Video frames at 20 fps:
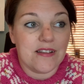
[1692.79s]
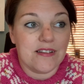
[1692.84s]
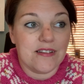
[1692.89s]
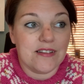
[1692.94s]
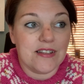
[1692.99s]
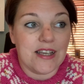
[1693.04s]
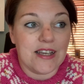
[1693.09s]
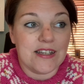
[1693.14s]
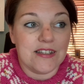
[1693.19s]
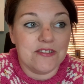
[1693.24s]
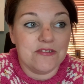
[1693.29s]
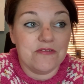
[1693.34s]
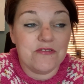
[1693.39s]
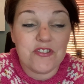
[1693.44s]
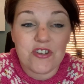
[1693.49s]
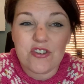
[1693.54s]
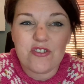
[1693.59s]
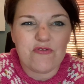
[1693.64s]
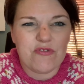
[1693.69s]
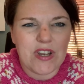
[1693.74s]
Yeah,
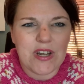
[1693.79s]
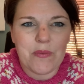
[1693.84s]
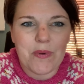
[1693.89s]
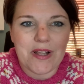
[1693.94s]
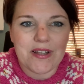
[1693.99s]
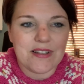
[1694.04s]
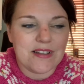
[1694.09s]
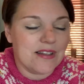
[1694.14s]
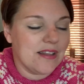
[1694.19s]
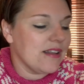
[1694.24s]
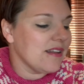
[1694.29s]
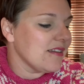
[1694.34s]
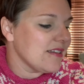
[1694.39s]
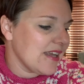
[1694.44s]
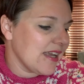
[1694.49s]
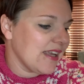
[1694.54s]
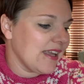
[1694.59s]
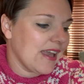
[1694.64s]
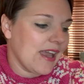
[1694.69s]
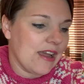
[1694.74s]
just really well
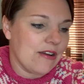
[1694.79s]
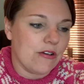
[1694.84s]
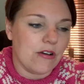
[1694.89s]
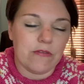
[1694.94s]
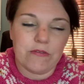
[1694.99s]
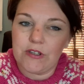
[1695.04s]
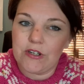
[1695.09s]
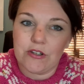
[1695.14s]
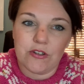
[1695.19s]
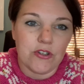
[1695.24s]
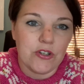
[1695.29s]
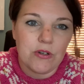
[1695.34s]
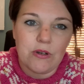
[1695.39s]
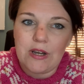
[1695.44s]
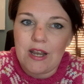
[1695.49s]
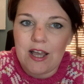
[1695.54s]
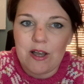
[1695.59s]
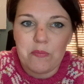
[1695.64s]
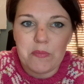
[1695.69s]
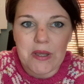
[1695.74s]
taken care of, you know, no
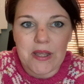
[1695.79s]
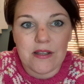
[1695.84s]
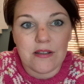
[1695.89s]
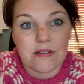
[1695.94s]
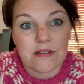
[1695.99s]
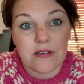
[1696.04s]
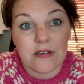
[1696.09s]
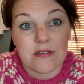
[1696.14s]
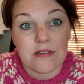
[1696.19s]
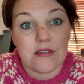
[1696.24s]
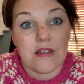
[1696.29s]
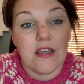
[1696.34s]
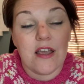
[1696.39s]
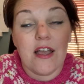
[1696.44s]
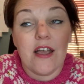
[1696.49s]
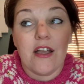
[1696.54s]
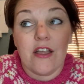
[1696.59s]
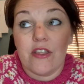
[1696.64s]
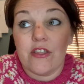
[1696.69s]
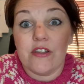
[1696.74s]
alarm bells, because
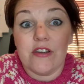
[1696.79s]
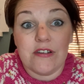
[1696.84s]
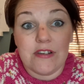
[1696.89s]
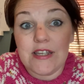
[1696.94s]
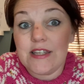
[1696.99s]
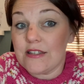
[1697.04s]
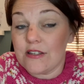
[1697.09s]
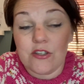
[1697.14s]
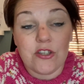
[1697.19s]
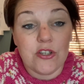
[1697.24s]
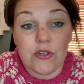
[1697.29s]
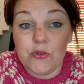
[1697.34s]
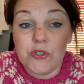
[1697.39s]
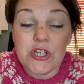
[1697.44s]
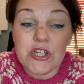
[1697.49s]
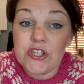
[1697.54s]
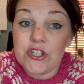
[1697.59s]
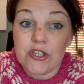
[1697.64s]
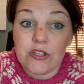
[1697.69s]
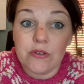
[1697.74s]
it is a huge
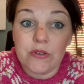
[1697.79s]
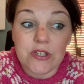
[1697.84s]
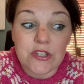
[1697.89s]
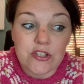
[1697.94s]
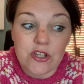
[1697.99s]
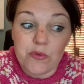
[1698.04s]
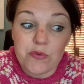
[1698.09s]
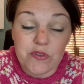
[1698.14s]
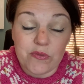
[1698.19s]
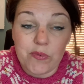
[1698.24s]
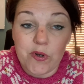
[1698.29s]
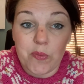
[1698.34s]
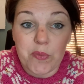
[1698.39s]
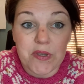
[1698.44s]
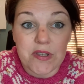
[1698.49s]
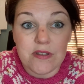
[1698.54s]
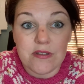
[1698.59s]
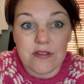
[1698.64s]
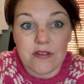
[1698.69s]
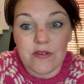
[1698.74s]
issue in terms of
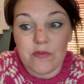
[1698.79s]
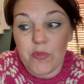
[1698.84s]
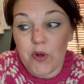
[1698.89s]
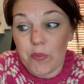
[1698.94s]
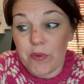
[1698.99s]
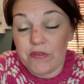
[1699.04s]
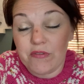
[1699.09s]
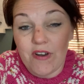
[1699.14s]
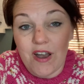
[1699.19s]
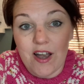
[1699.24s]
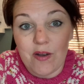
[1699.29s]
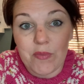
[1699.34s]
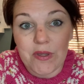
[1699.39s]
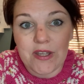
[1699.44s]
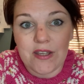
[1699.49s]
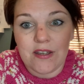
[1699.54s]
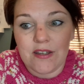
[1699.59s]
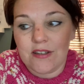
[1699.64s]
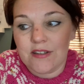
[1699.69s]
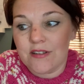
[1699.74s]
puppies and puppy
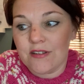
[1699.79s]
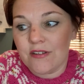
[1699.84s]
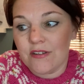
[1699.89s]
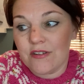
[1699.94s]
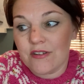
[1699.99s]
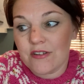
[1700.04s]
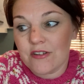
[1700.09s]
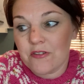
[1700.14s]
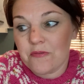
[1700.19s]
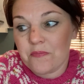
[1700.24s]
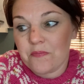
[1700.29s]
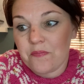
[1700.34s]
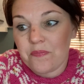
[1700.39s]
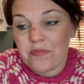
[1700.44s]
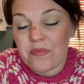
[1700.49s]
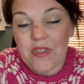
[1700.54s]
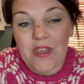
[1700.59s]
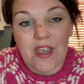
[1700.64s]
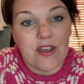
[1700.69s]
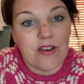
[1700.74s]
farming and
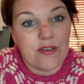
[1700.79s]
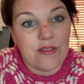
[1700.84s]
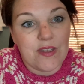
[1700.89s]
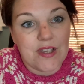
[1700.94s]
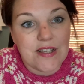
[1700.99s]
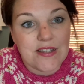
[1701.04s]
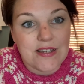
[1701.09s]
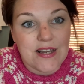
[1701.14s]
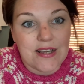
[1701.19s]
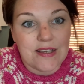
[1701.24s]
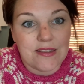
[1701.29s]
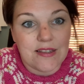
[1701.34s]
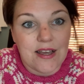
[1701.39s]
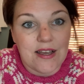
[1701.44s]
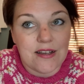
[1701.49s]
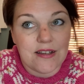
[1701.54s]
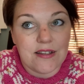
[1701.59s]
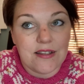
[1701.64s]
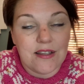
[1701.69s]
things like that.